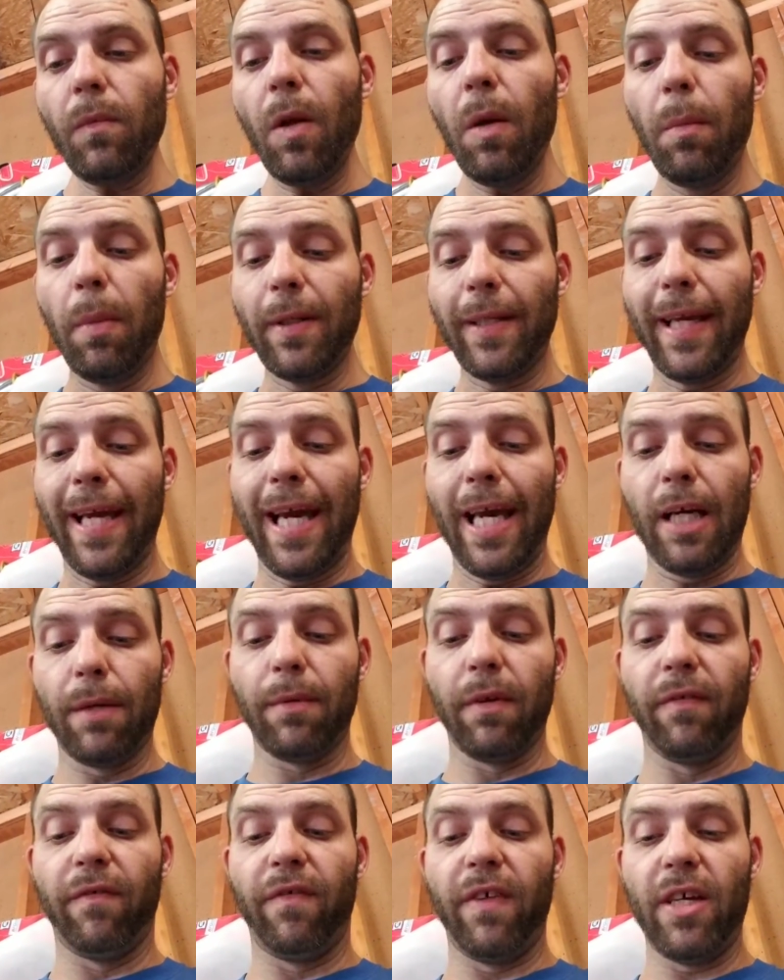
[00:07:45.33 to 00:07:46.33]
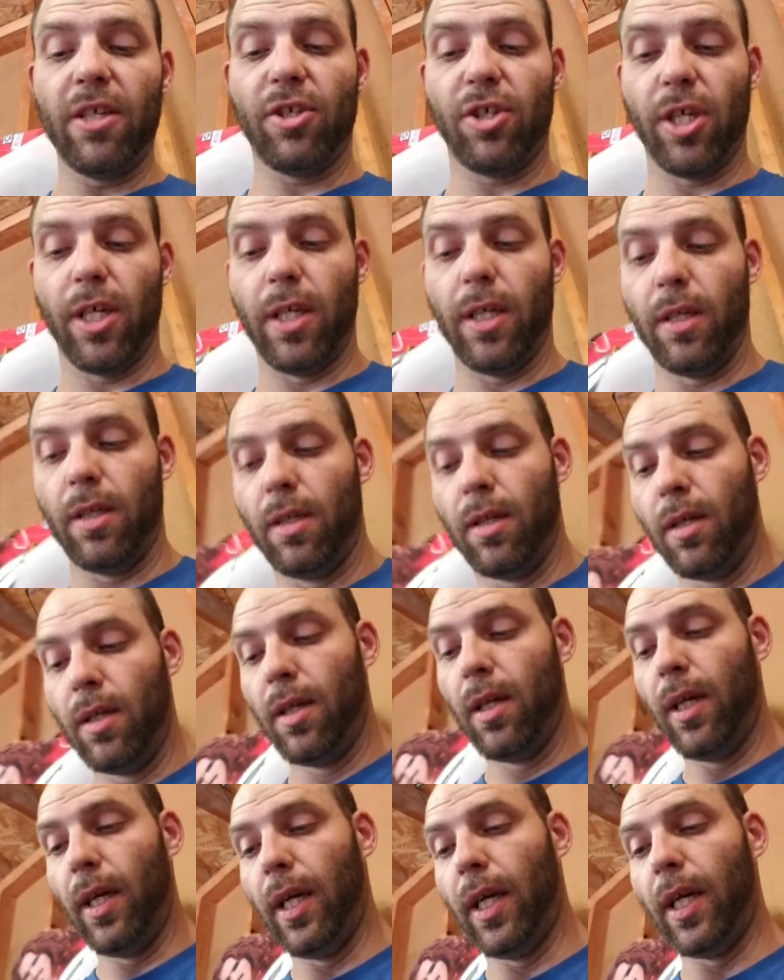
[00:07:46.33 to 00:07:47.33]
but they had a revision
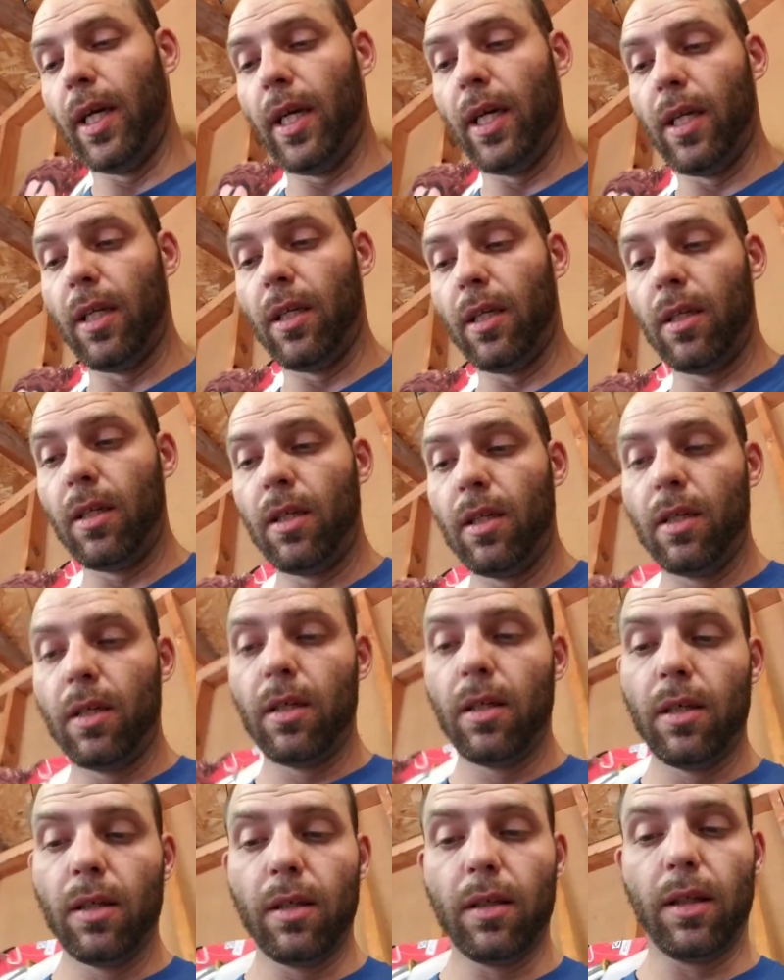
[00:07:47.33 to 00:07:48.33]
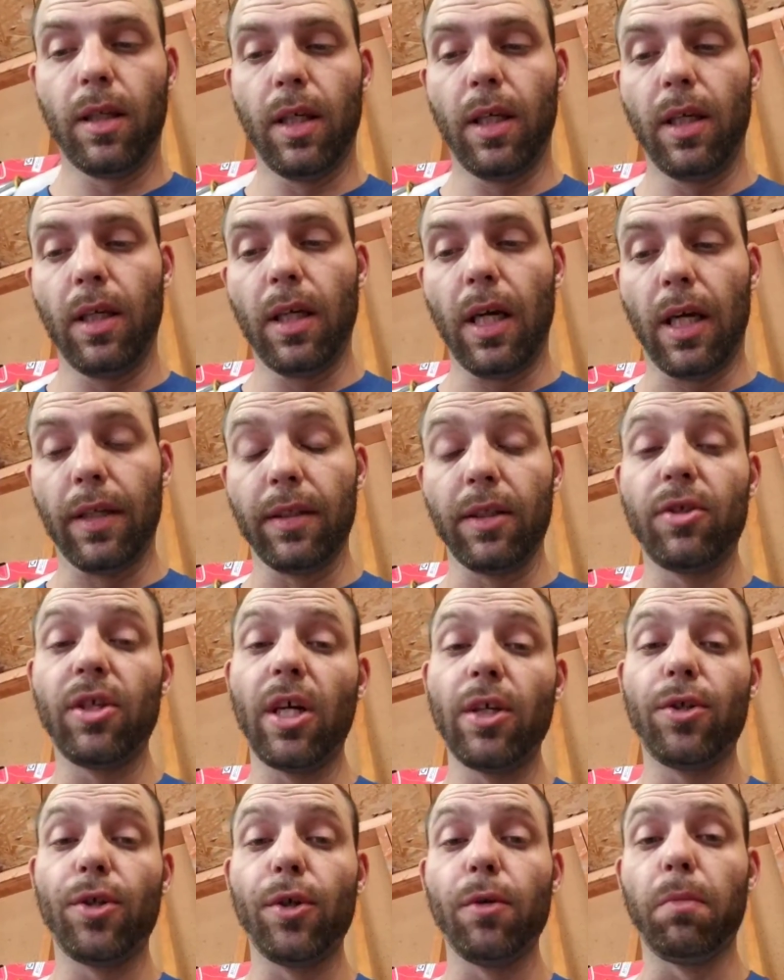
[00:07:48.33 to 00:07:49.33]
in the on the
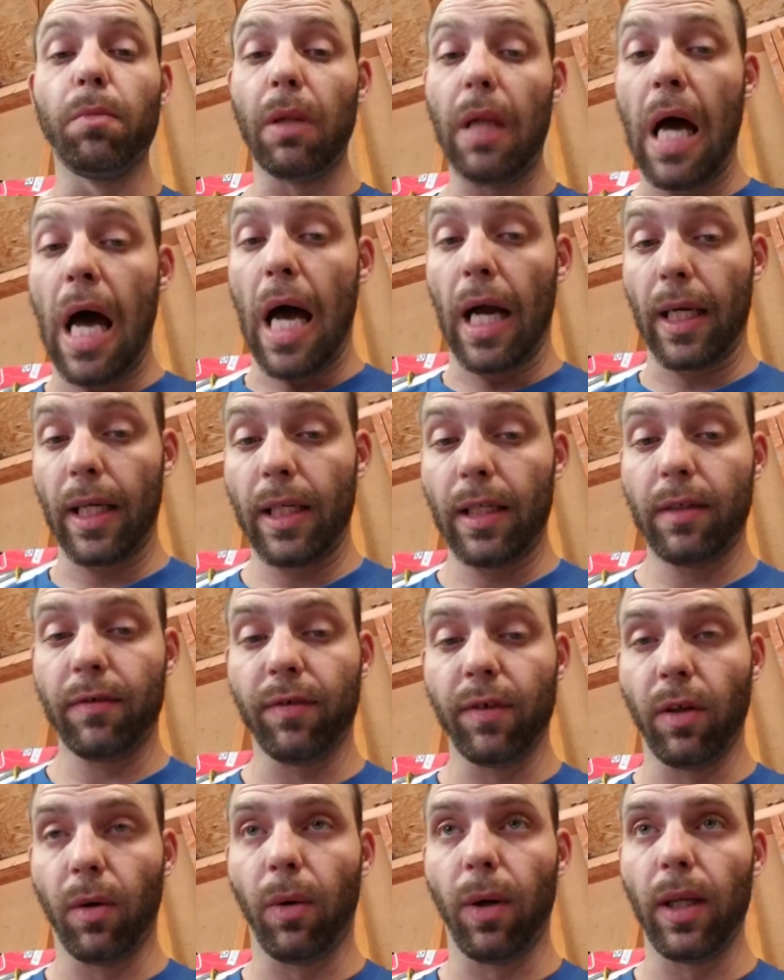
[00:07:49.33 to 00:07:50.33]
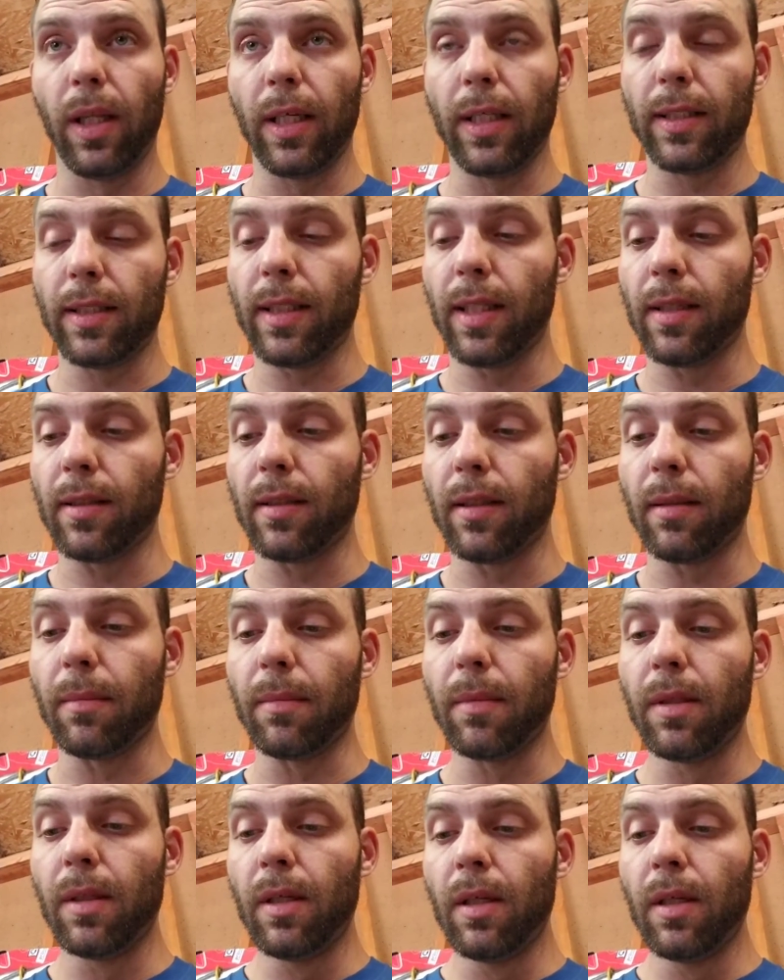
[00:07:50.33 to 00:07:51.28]
Gen 2 block for the oiling system.